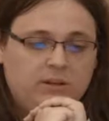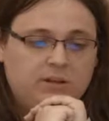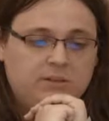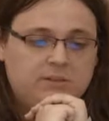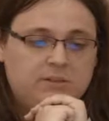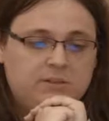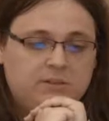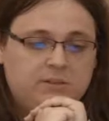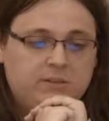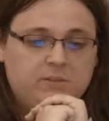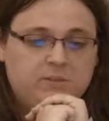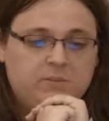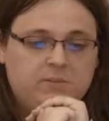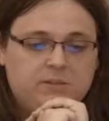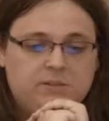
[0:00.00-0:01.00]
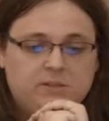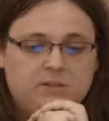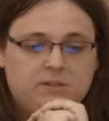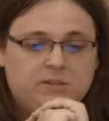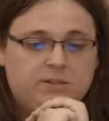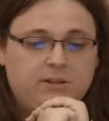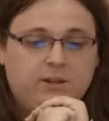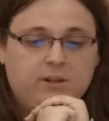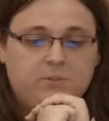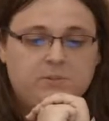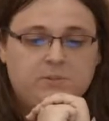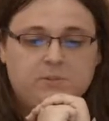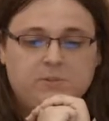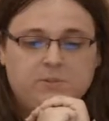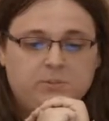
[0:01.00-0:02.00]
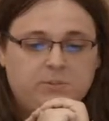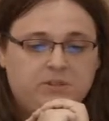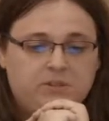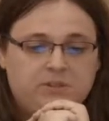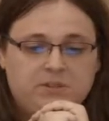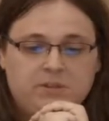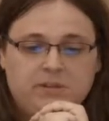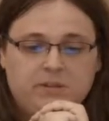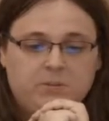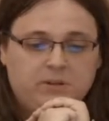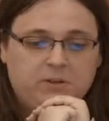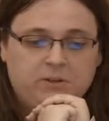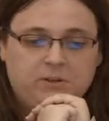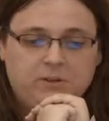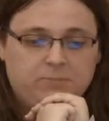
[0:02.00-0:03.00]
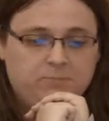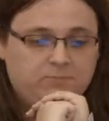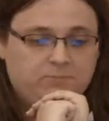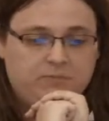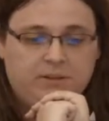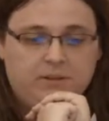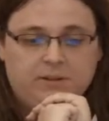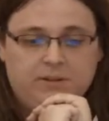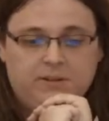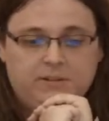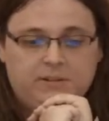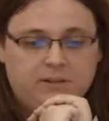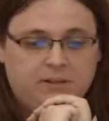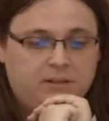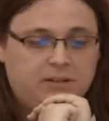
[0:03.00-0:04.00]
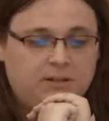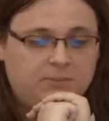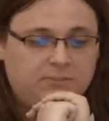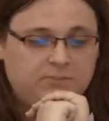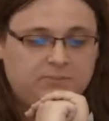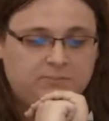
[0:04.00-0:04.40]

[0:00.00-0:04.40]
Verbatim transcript: And since this is uh, synonymous with PC gaming here nowadays, uh,